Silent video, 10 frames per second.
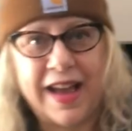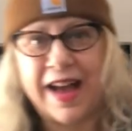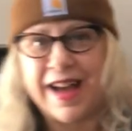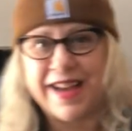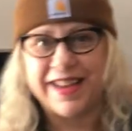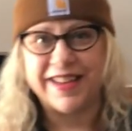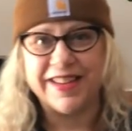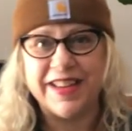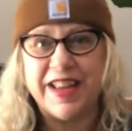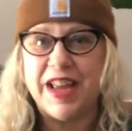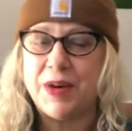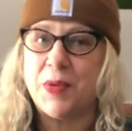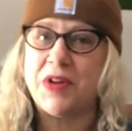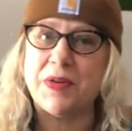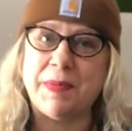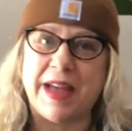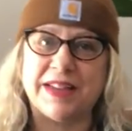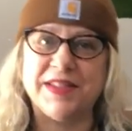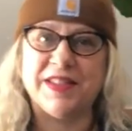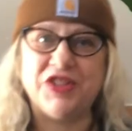Hi, and welcome
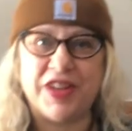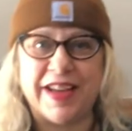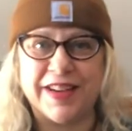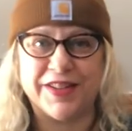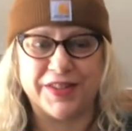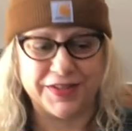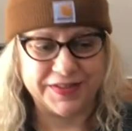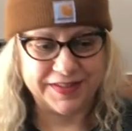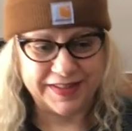back to the channel.